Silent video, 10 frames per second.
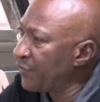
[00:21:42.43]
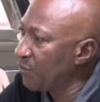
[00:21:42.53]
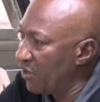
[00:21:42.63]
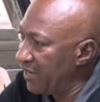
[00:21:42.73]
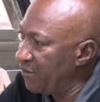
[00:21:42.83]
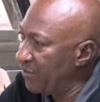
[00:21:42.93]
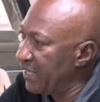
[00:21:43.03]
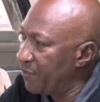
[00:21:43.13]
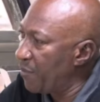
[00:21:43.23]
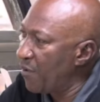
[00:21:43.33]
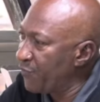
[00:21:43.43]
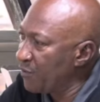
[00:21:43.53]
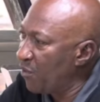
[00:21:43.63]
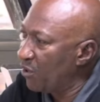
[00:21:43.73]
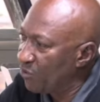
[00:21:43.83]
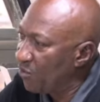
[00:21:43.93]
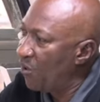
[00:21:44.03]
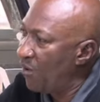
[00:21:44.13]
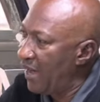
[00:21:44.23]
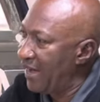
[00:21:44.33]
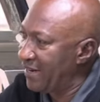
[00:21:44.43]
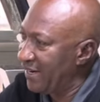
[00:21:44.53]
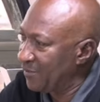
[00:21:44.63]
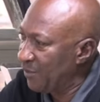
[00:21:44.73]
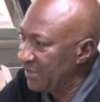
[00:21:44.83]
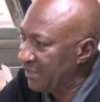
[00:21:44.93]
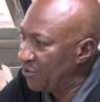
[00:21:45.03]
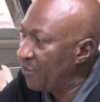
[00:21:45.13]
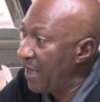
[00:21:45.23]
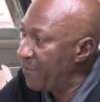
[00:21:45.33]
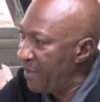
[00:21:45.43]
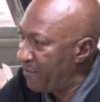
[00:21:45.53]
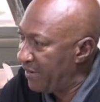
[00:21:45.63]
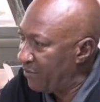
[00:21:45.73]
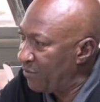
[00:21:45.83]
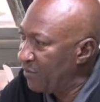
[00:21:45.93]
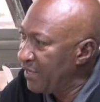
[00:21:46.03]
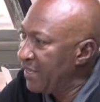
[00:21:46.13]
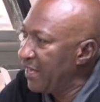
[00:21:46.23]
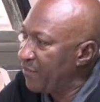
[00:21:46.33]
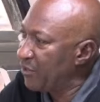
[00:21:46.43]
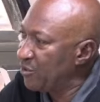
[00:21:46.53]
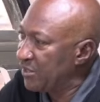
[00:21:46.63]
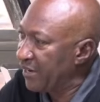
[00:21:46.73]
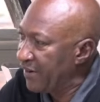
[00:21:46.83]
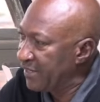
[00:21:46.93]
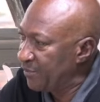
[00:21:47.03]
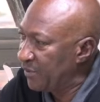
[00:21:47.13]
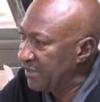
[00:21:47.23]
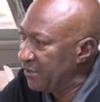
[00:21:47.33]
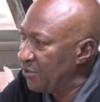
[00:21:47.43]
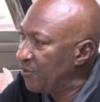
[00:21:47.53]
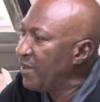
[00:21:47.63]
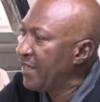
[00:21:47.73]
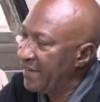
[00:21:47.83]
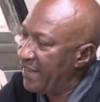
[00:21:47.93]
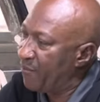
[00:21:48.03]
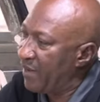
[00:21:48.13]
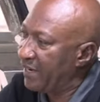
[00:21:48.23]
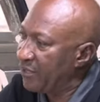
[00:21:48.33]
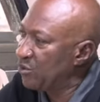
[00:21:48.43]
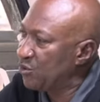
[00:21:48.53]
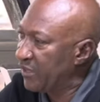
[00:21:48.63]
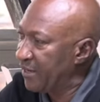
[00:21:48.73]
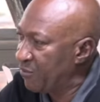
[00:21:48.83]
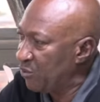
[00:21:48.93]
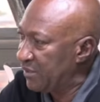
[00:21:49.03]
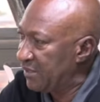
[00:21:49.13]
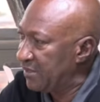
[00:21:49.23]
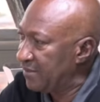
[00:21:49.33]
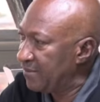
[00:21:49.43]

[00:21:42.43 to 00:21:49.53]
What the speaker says: Football come. Ye bubble football no, a cross post stadium. A memo no, a be use a cross post stadium. No man, I use a keep post.